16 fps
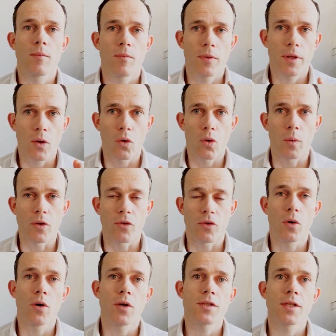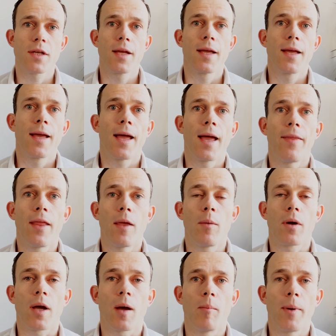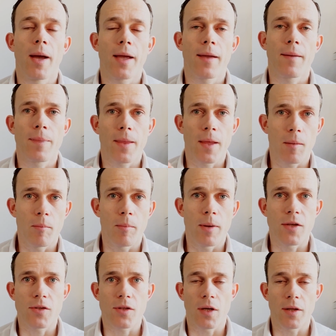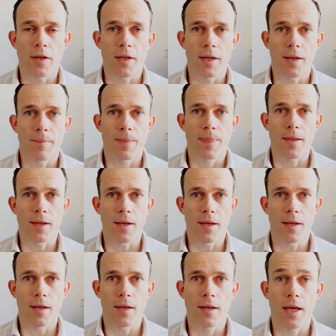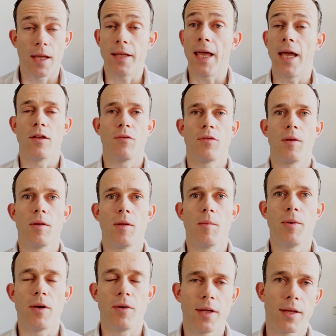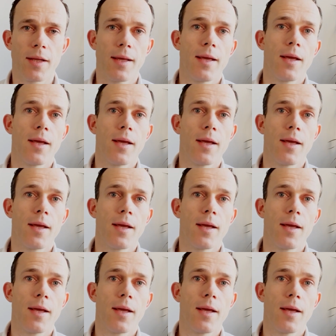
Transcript: They're always yours, and they will come back uh, based on the um, uh, at the end of the, the period